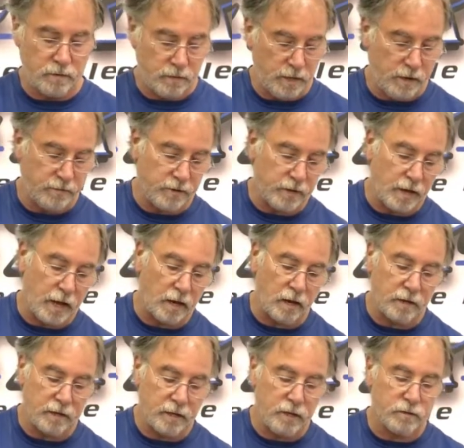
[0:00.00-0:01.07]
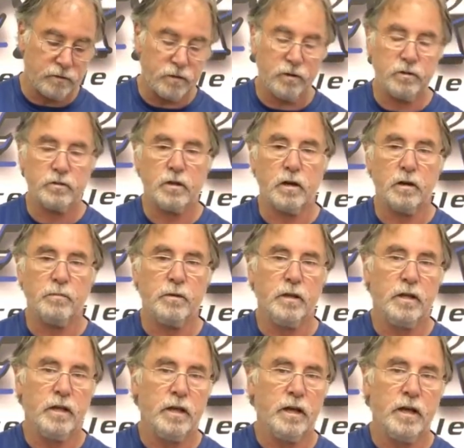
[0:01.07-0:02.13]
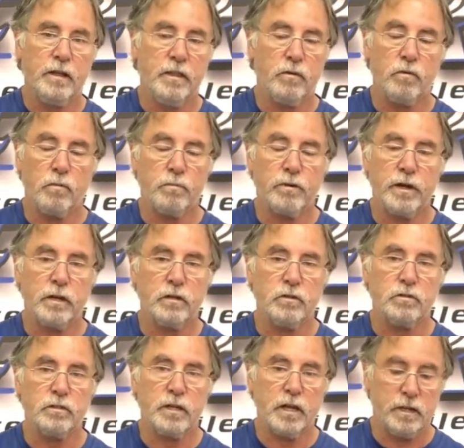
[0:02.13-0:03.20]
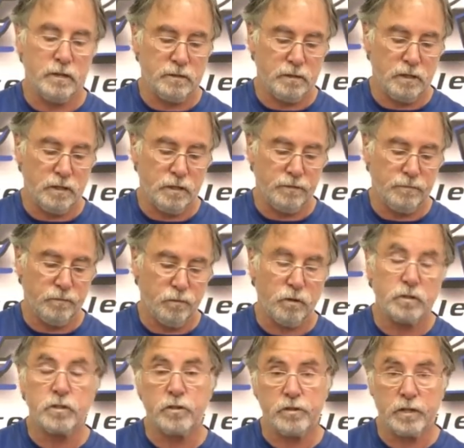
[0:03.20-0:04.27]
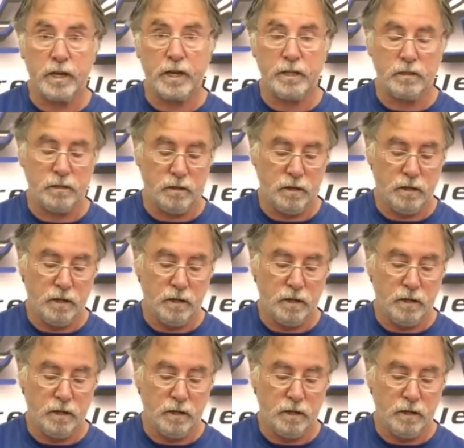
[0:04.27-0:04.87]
they have the nylon inserts on them and they won't break loose at you once they're tight.